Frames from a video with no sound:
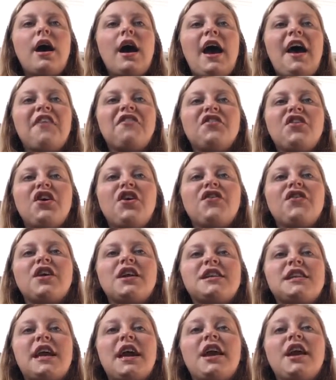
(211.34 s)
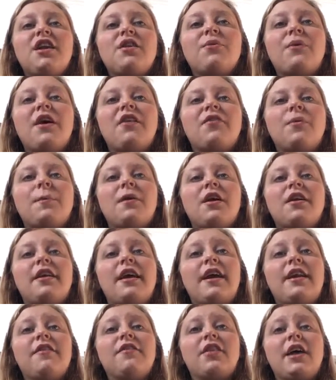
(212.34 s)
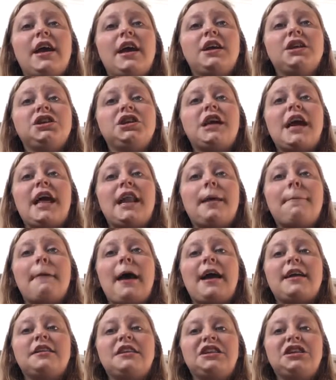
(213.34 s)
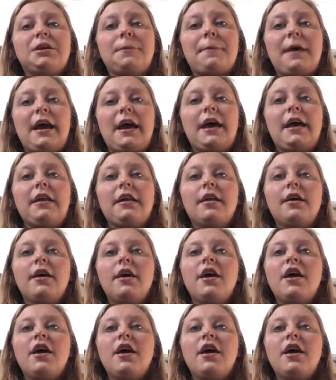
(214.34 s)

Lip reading: After over a decade away from her native land, she headed back to Japan